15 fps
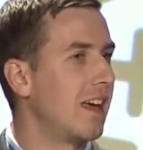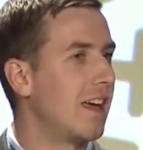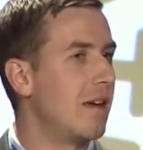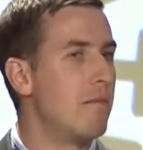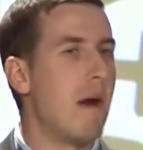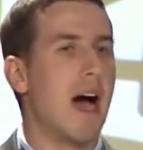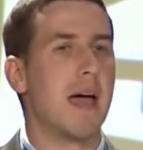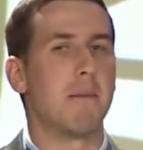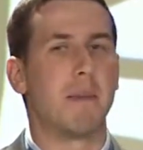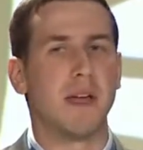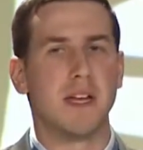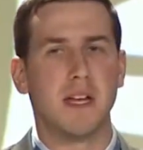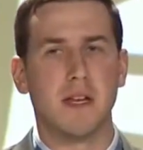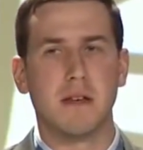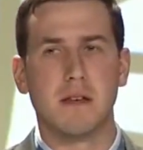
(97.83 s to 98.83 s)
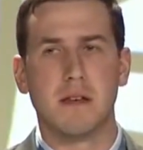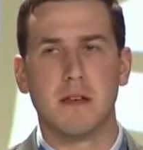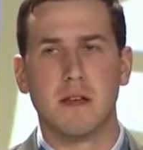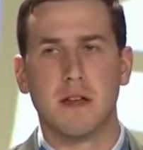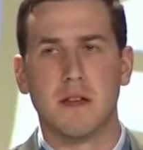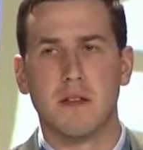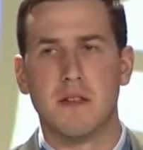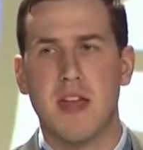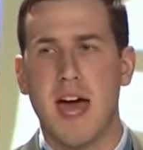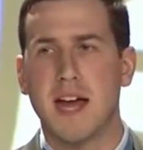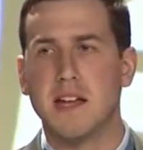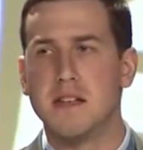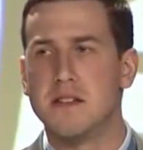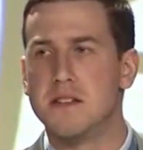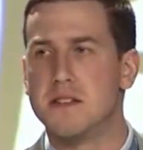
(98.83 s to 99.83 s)
In my opinion, that
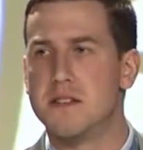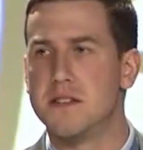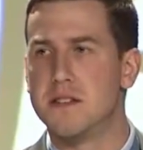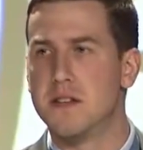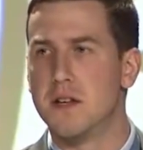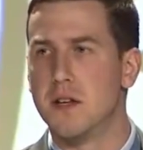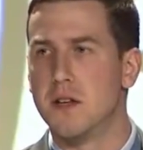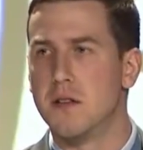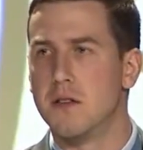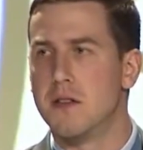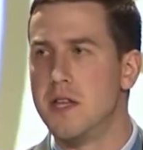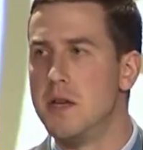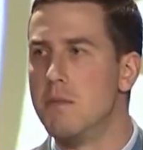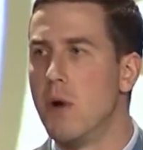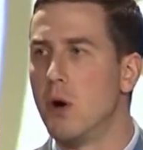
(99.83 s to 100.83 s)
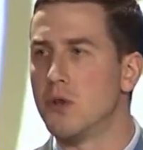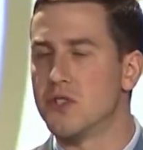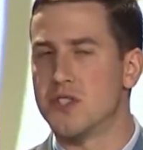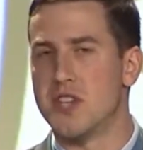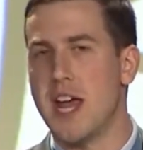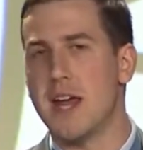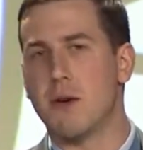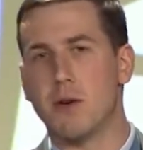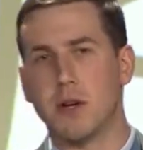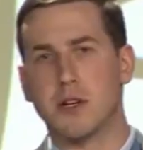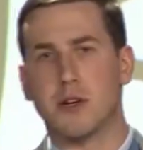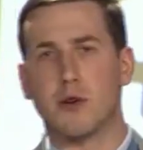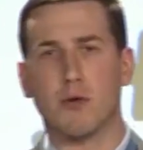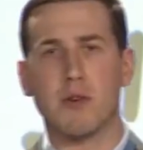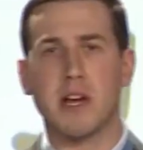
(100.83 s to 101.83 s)
is the most sacred
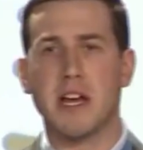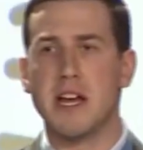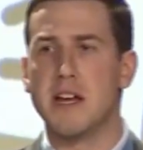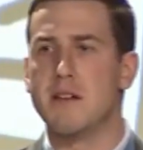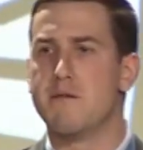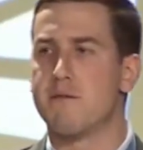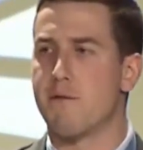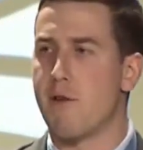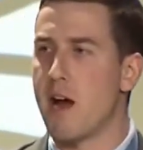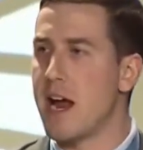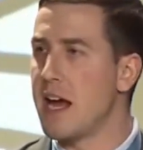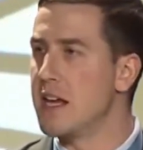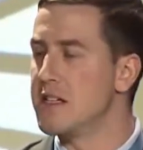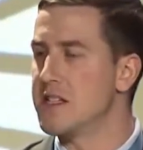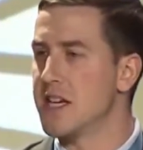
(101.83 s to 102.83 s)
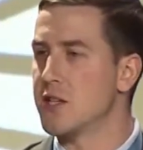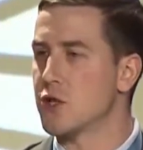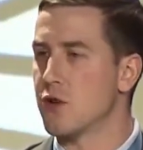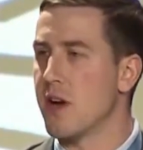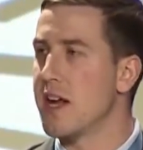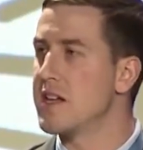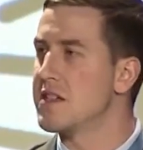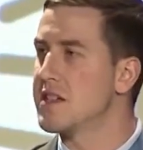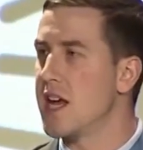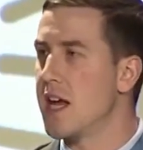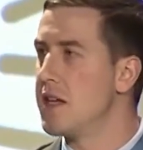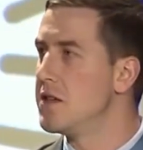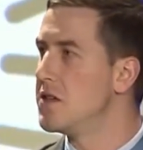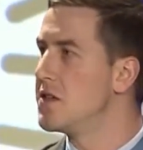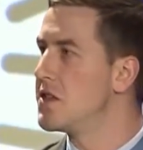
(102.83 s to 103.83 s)
creed phrase. It
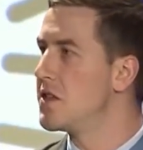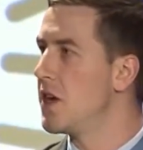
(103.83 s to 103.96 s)
transcends